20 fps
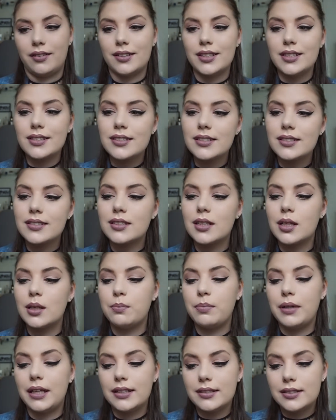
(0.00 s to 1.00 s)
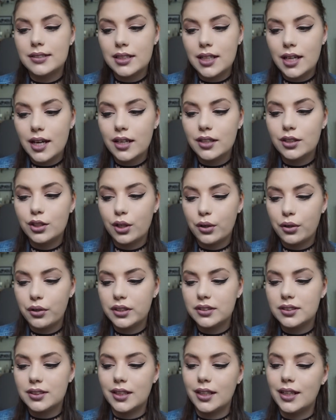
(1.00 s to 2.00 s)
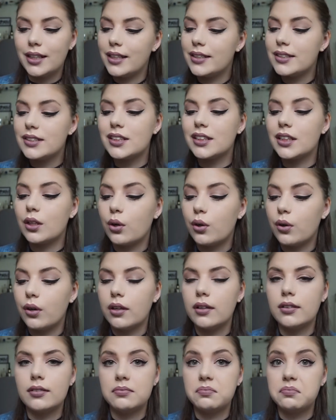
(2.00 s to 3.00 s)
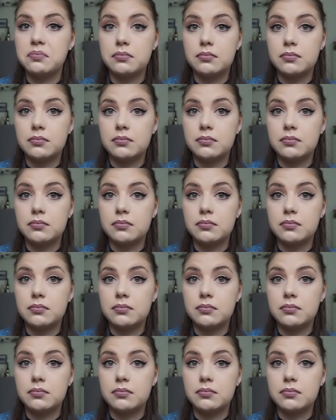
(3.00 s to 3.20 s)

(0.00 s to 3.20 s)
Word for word: This is the Pleasia Nourishing Cleansing Oil,